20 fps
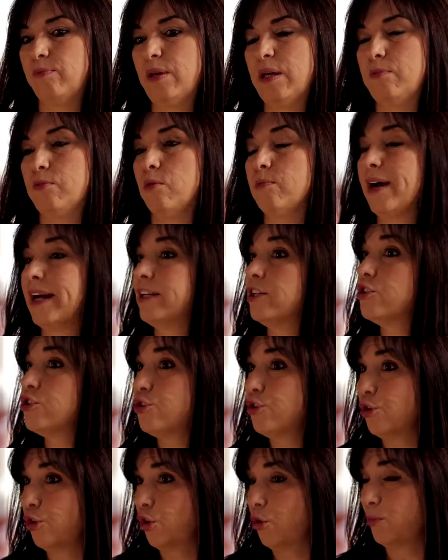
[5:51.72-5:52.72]
of people might
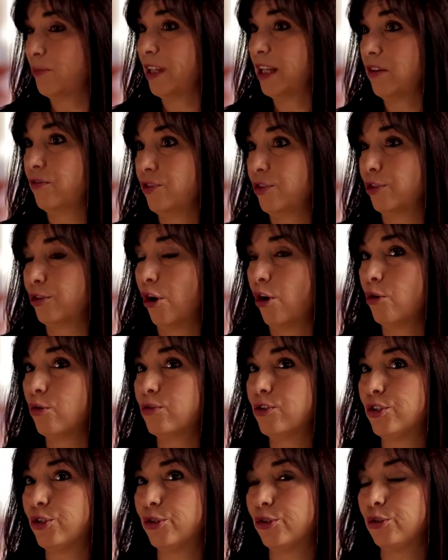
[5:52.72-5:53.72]
assume that if you
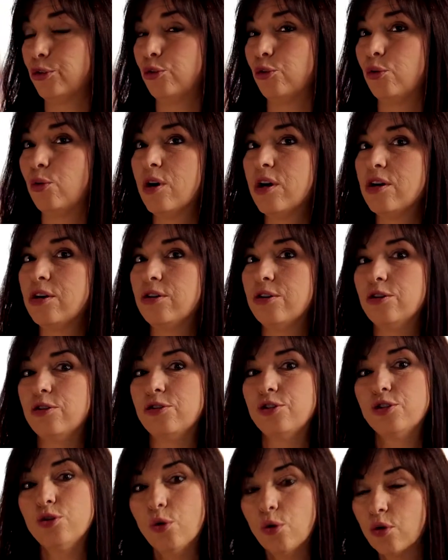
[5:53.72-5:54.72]
go to
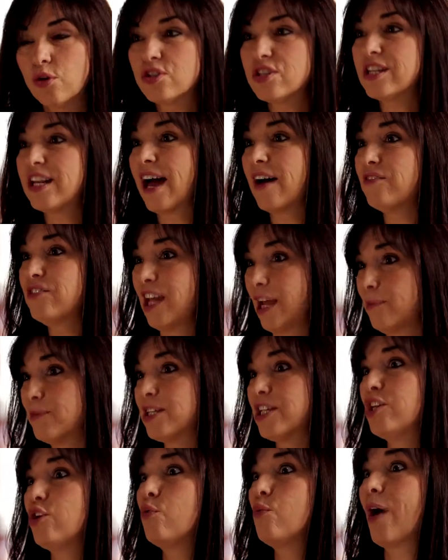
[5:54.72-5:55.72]
stores that have
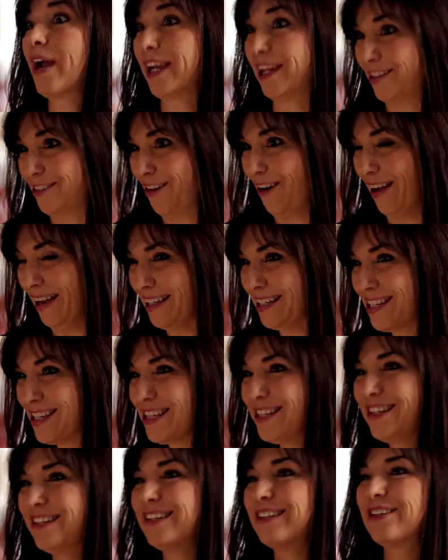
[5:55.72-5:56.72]
names that you
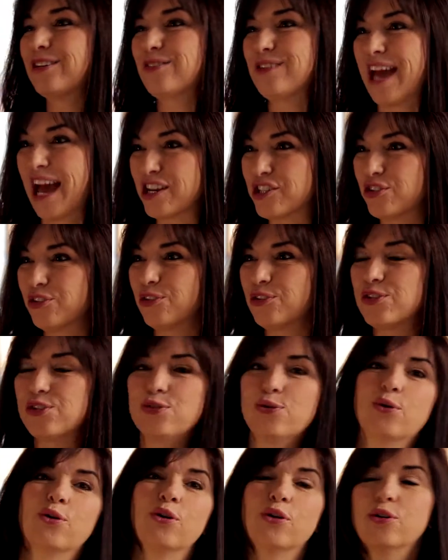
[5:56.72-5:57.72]
recognize, they're national
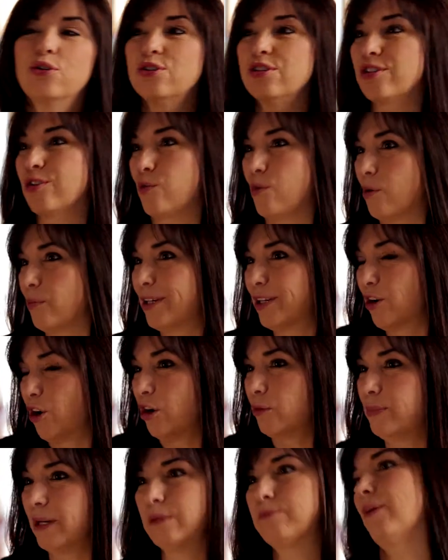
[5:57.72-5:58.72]
stores, they're what we
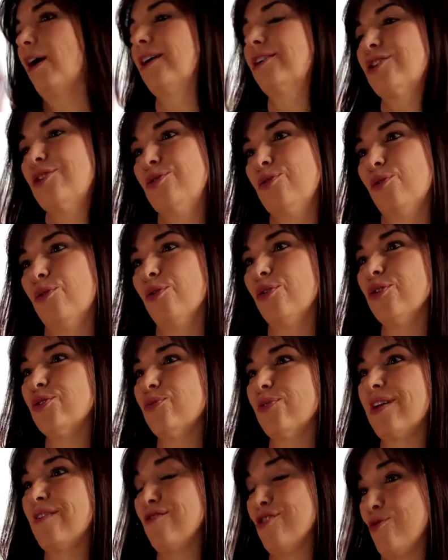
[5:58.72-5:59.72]
call big box
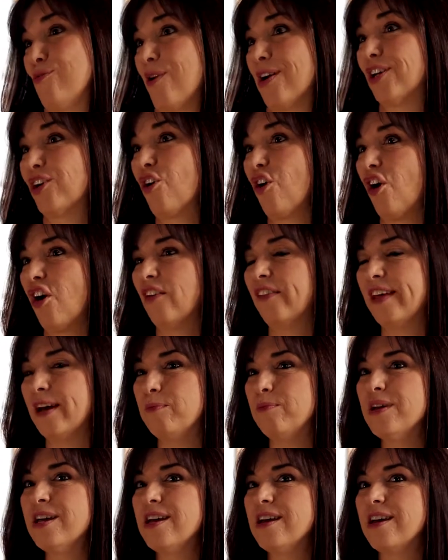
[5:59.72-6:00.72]
stores, whatever you want to call
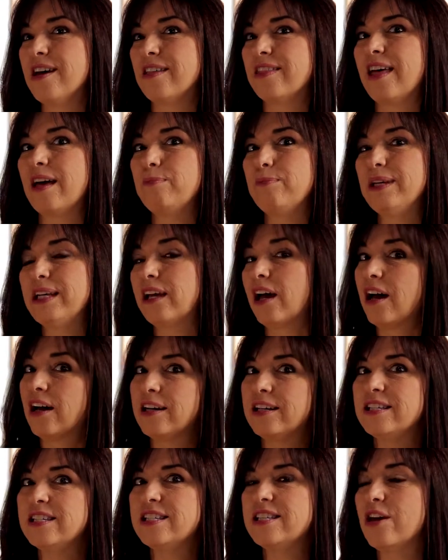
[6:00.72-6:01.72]
them, that
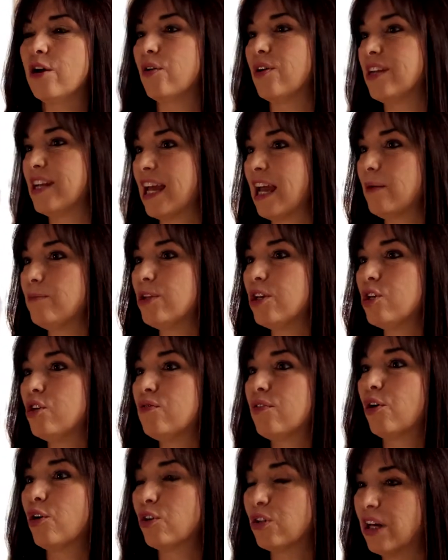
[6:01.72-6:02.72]
because they're a name that
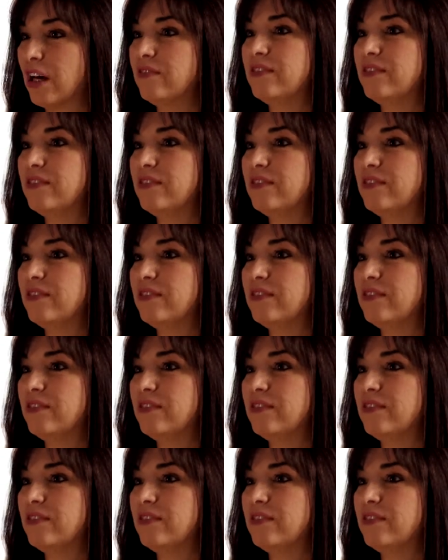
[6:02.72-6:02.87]
you've heard